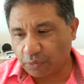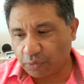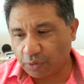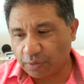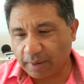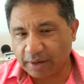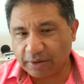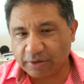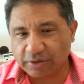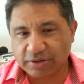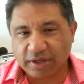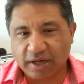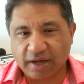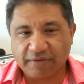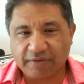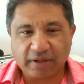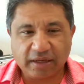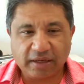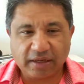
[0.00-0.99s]
with
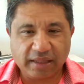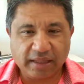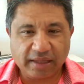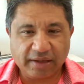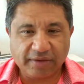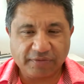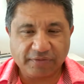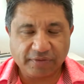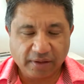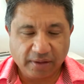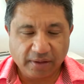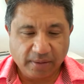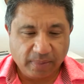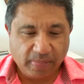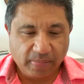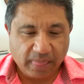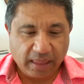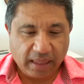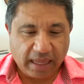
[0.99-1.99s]
Microsoft, that they've
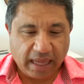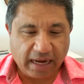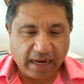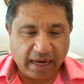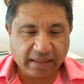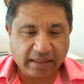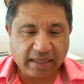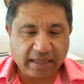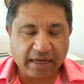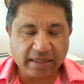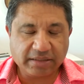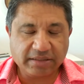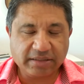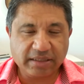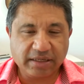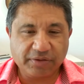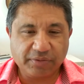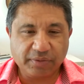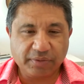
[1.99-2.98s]
had a
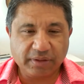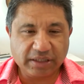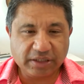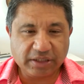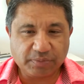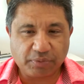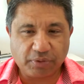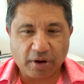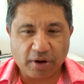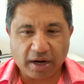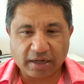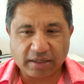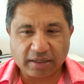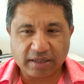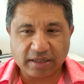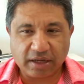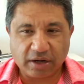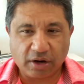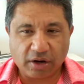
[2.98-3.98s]
tendency to release
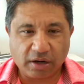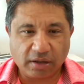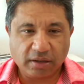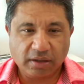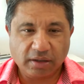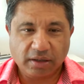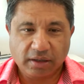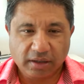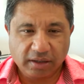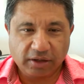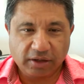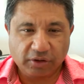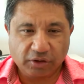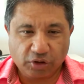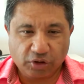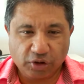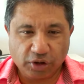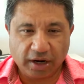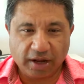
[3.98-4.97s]
products that are
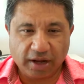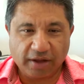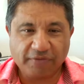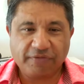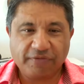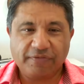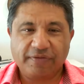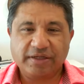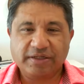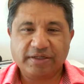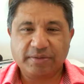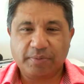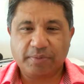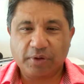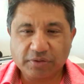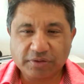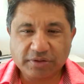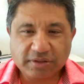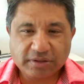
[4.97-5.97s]
good enough, I
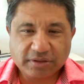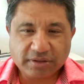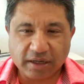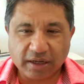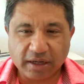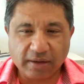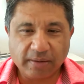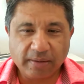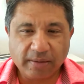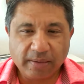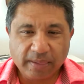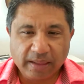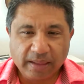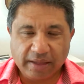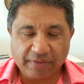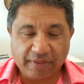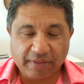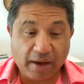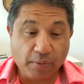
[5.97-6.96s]
suppose,
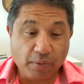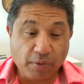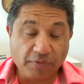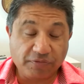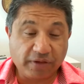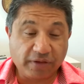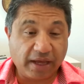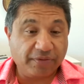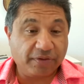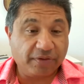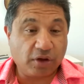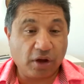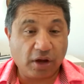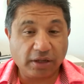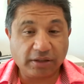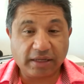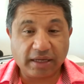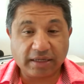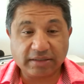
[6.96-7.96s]
and that won't fly in the
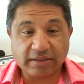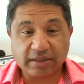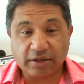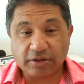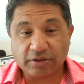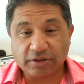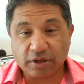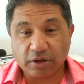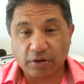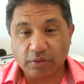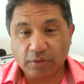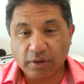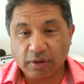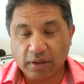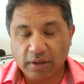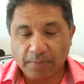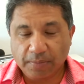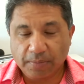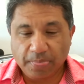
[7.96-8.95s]
contact center. So
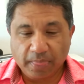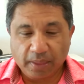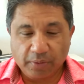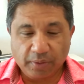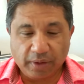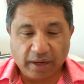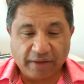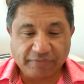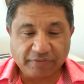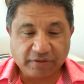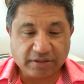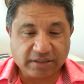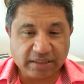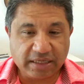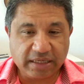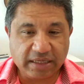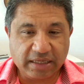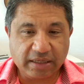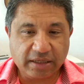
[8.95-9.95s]
we'll have to
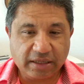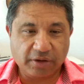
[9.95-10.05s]
see.